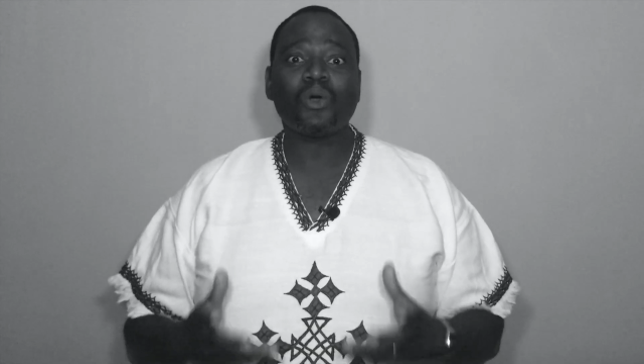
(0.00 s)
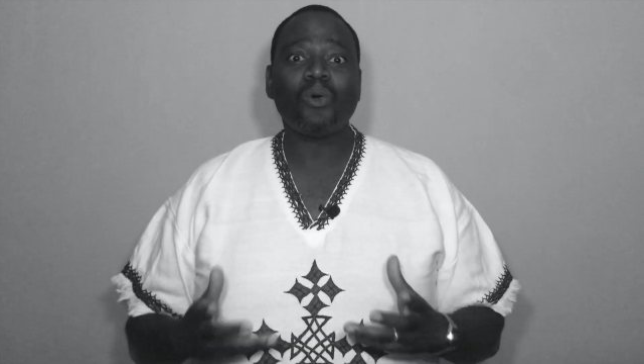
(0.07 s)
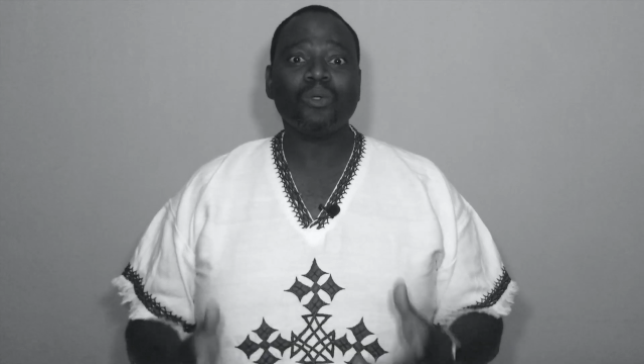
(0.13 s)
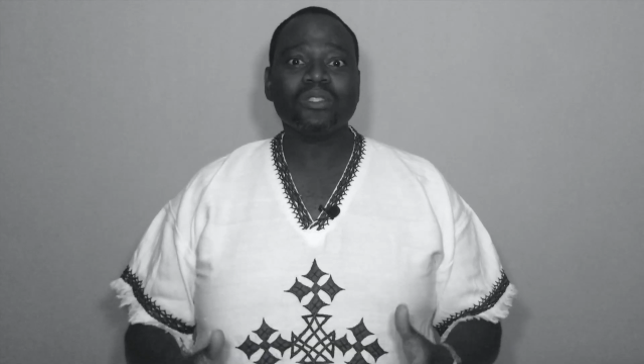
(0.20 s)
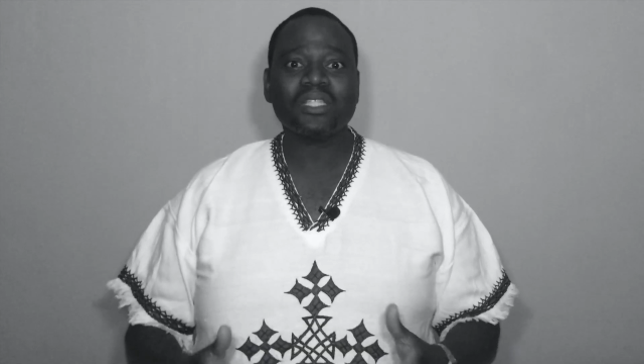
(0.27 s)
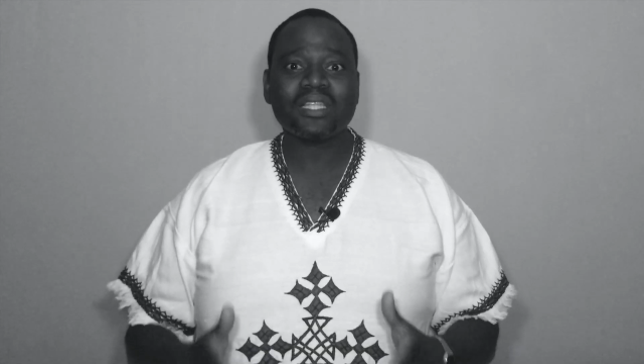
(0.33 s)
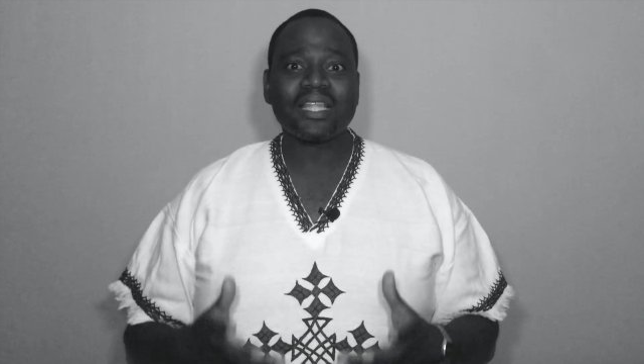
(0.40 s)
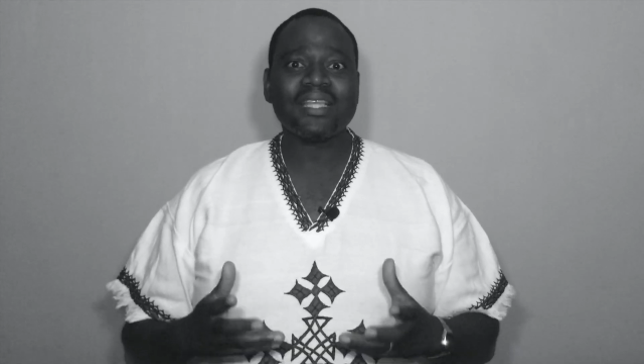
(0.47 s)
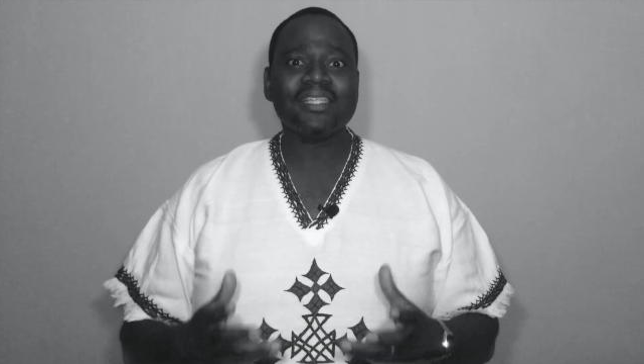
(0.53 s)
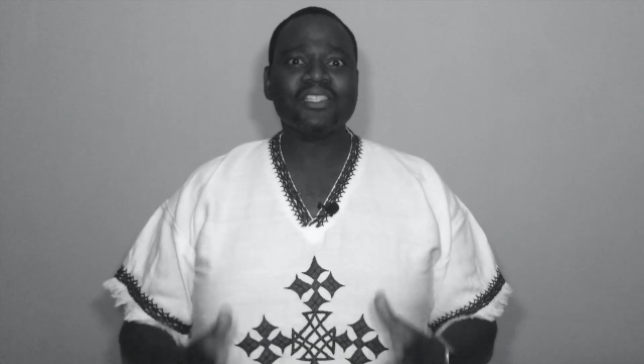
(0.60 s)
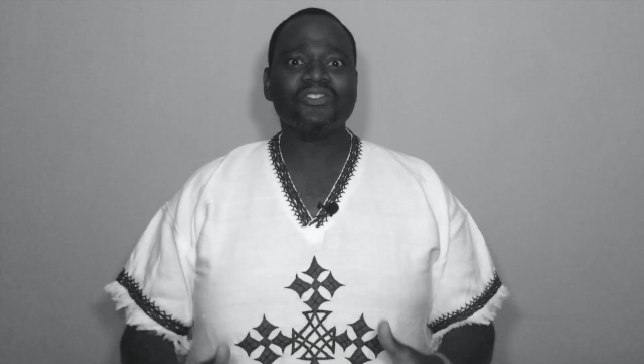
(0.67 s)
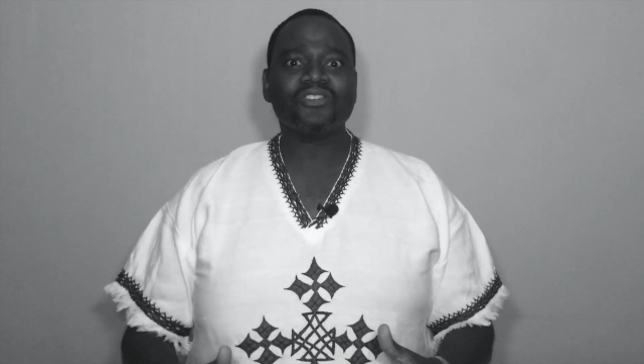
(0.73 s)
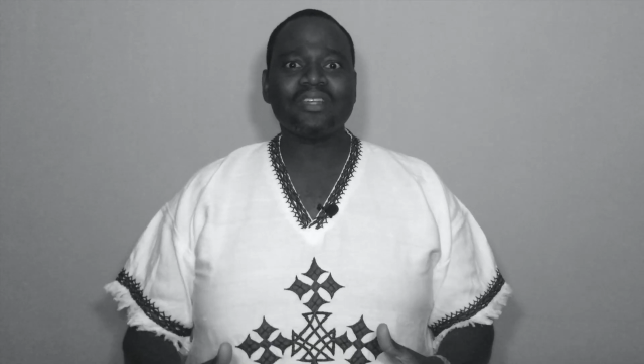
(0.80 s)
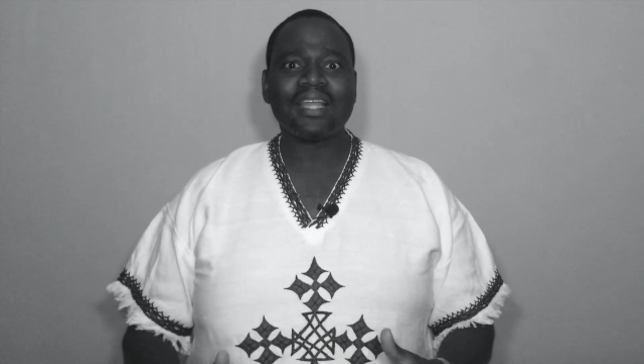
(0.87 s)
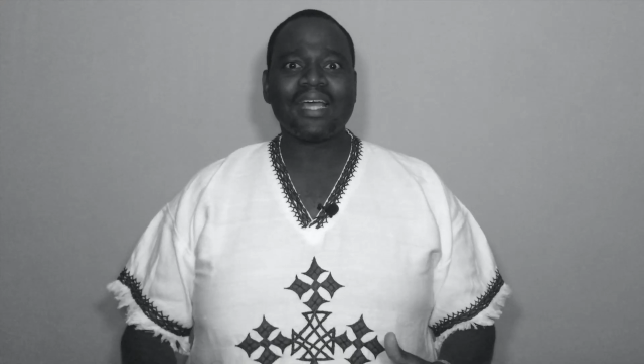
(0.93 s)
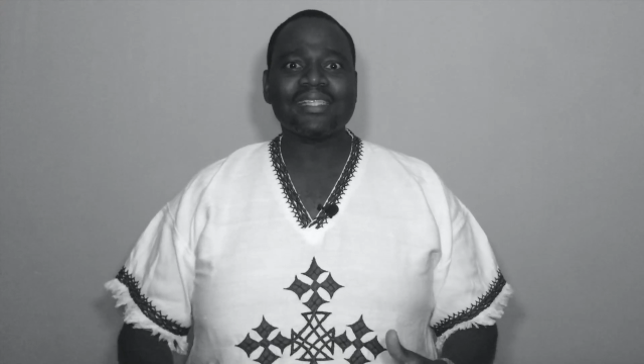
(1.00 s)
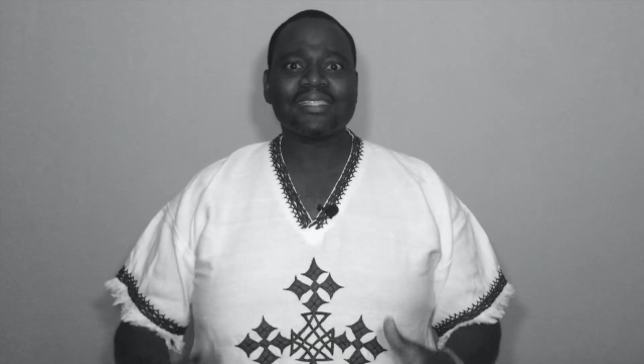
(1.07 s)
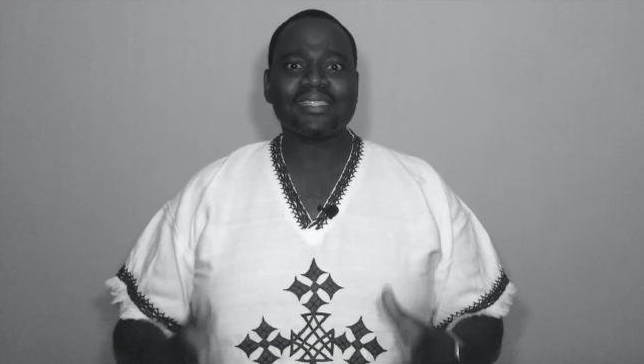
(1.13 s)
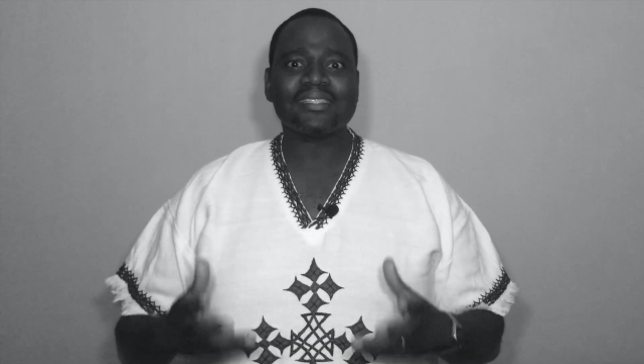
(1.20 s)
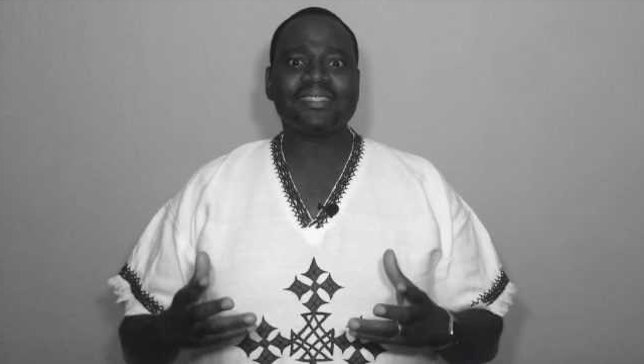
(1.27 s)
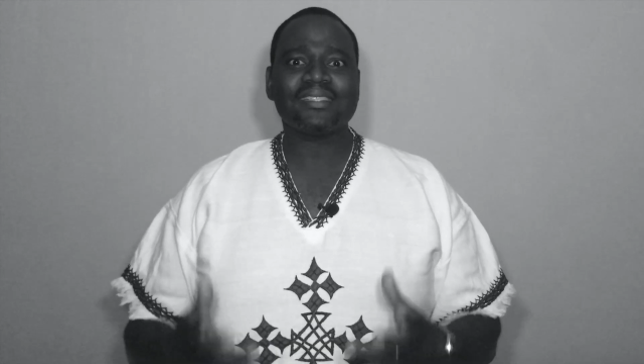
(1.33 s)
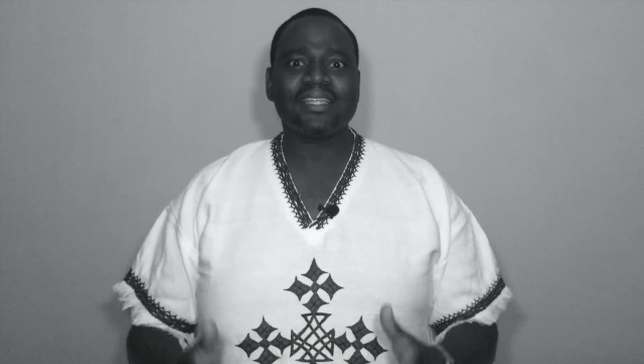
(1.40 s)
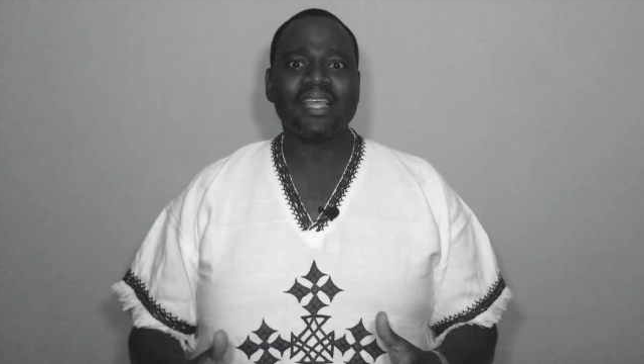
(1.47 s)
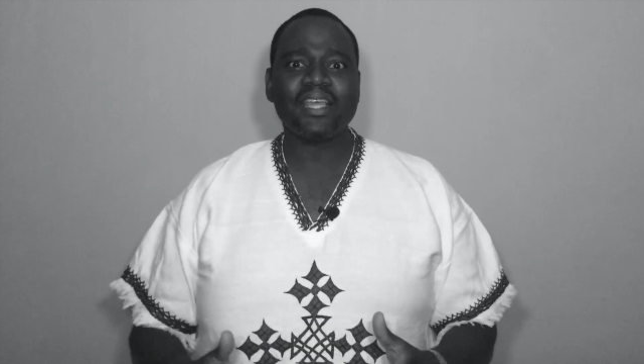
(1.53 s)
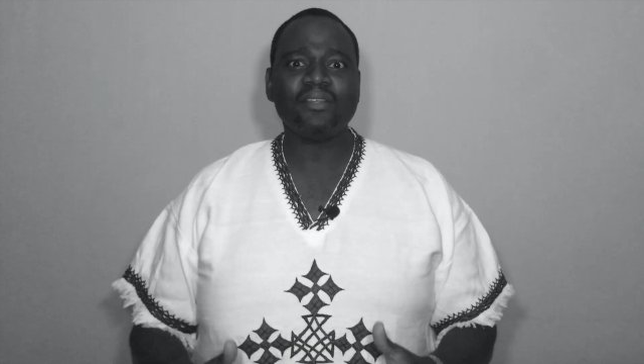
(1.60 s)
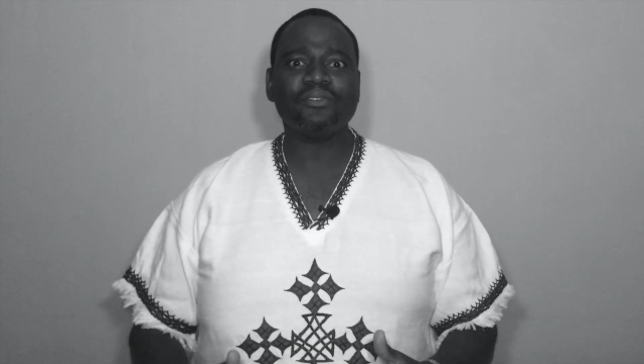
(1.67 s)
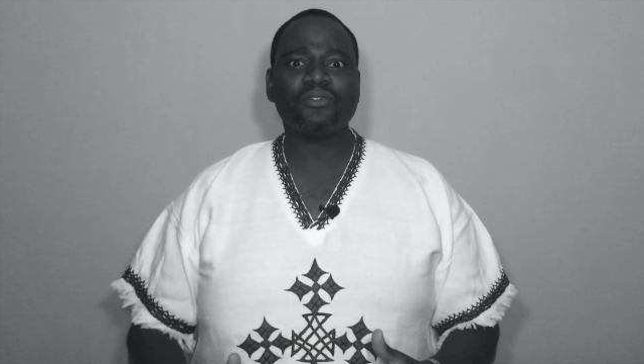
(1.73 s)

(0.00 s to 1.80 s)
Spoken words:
holding the Israelites as slaves